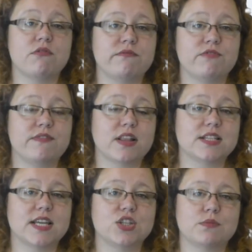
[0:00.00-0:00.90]
or
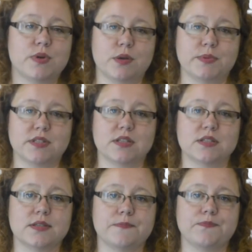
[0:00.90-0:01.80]
revalidation purposes.